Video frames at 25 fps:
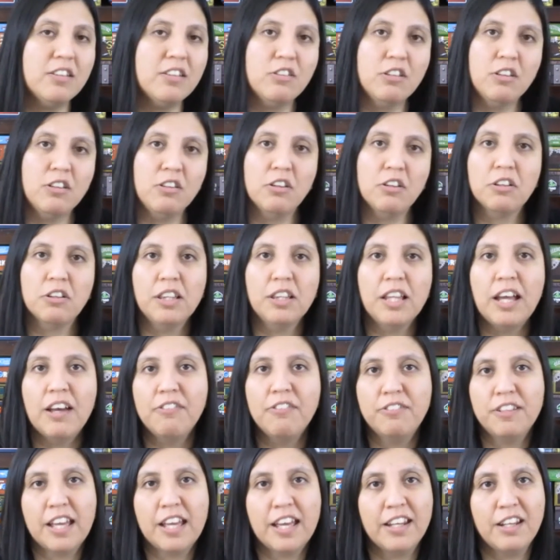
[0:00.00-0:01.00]
it to your
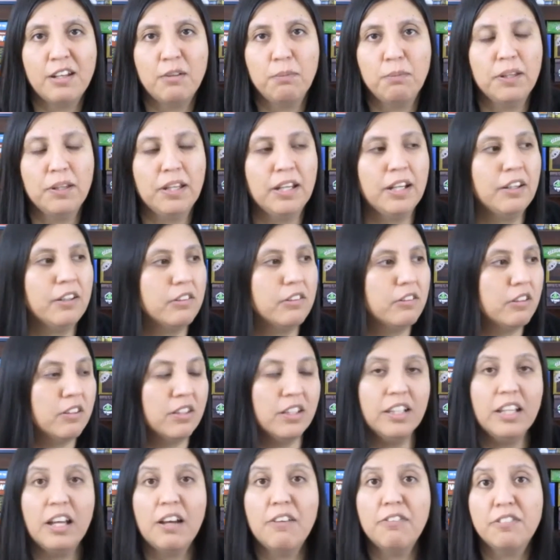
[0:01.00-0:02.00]
left-handed player, to
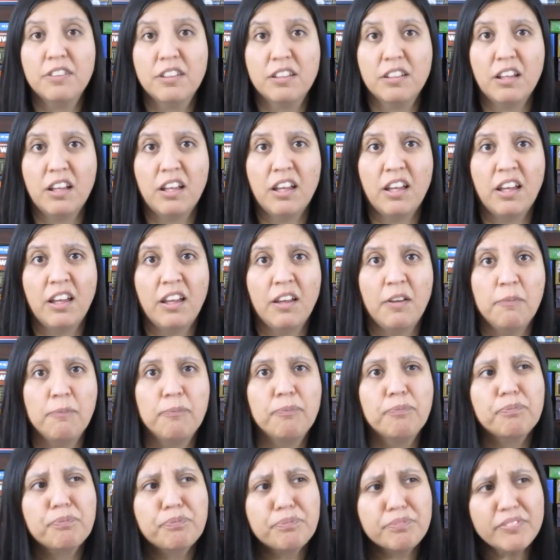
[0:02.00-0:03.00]
the left
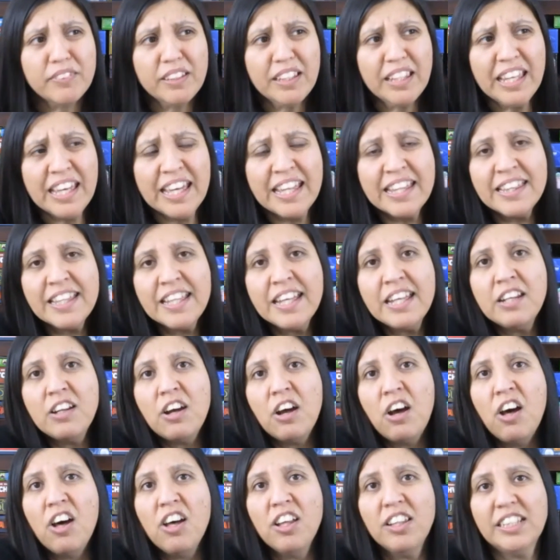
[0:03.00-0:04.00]
And then
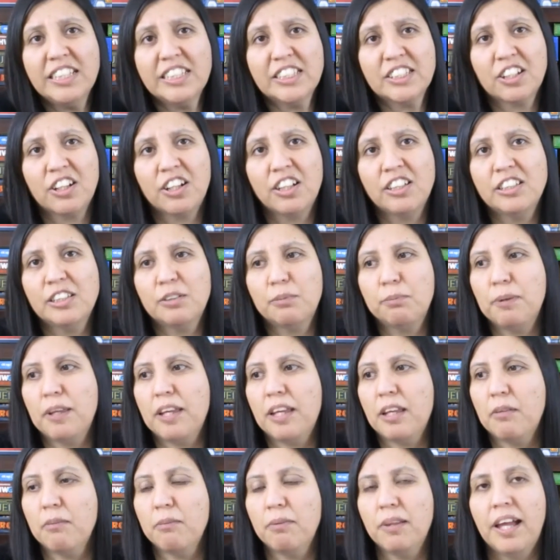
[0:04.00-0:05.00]
all these cards are
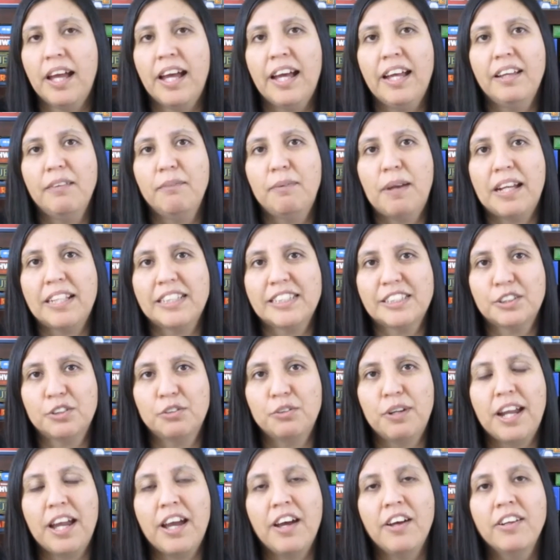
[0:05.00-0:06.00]
being passed
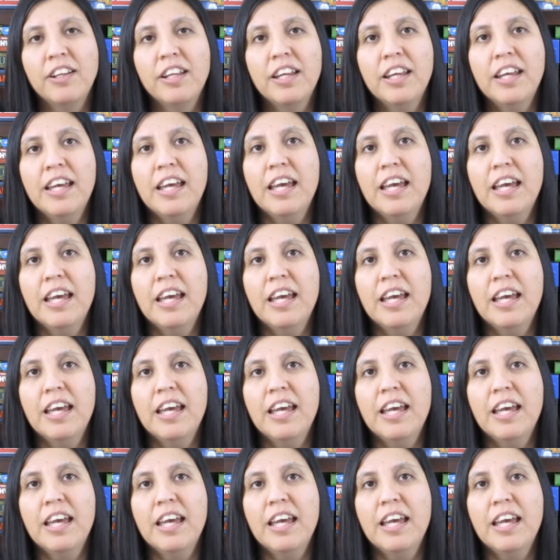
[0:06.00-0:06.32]
around.